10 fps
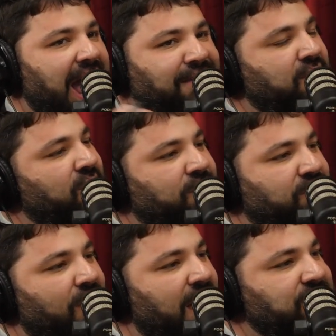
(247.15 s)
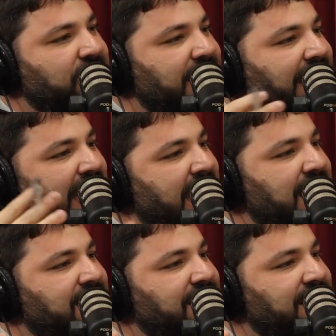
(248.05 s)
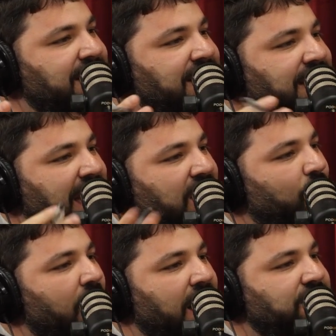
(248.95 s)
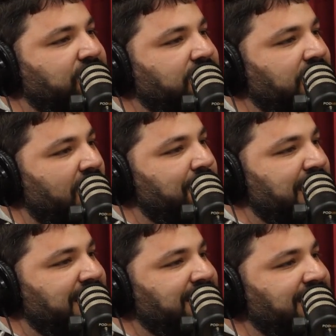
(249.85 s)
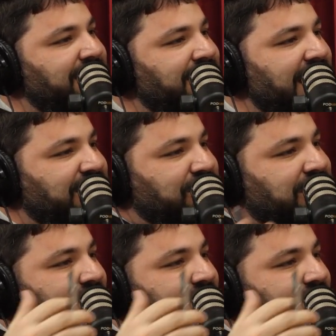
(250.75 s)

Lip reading: After the Chris Rock shit, you can't. You gotta watch. You know what I mean? It's just